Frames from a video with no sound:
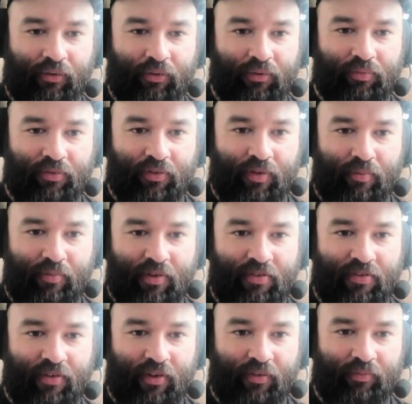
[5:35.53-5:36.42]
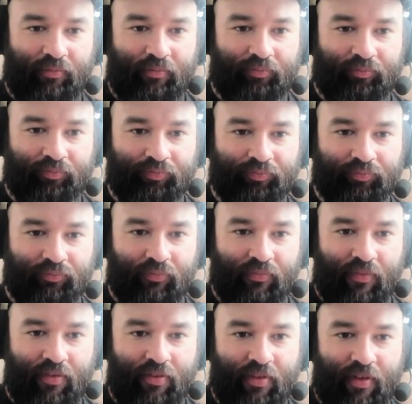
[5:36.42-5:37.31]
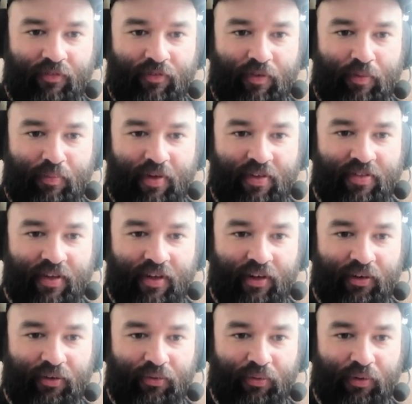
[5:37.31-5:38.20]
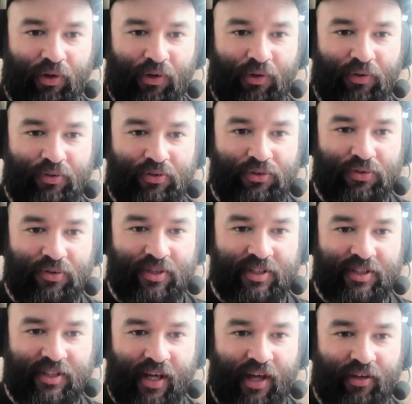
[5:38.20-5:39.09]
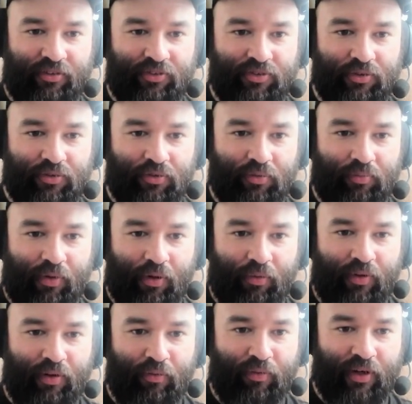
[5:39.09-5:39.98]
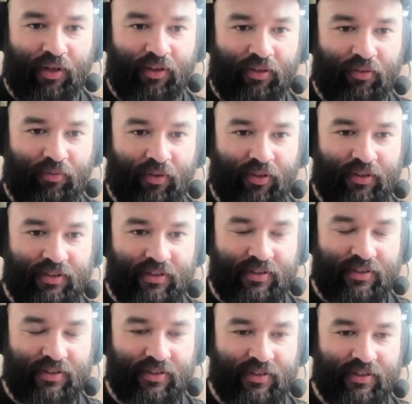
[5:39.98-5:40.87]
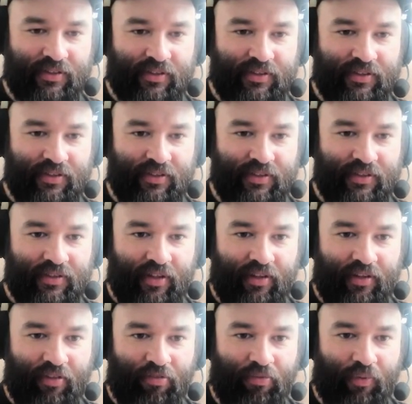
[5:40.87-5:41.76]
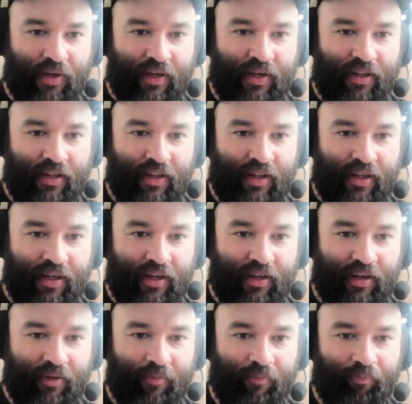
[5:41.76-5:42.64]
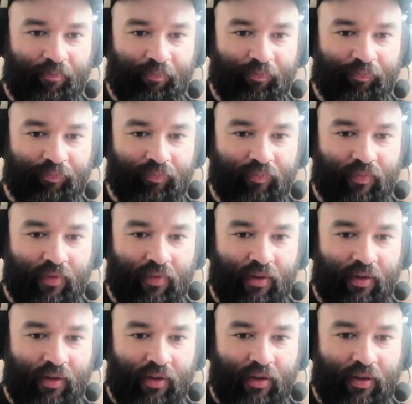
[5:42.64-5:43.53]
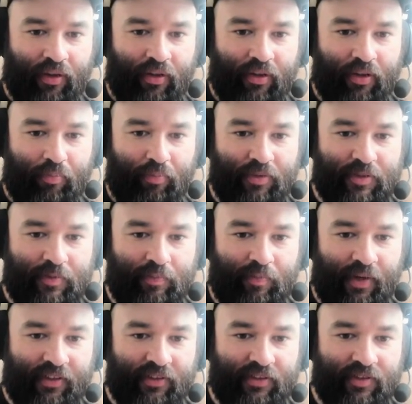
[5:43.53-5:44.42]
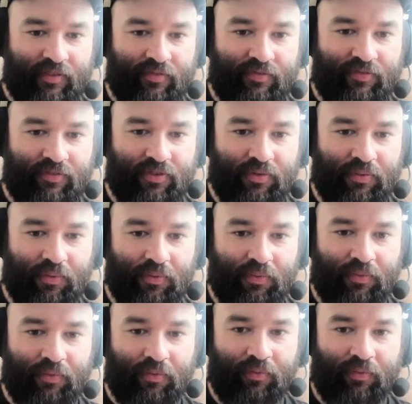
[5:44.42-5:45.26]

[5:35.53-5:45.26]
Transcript: Oops, I missed it. See, if you miss it, it will go to the scale tool, but we want this one there, the perspective tool.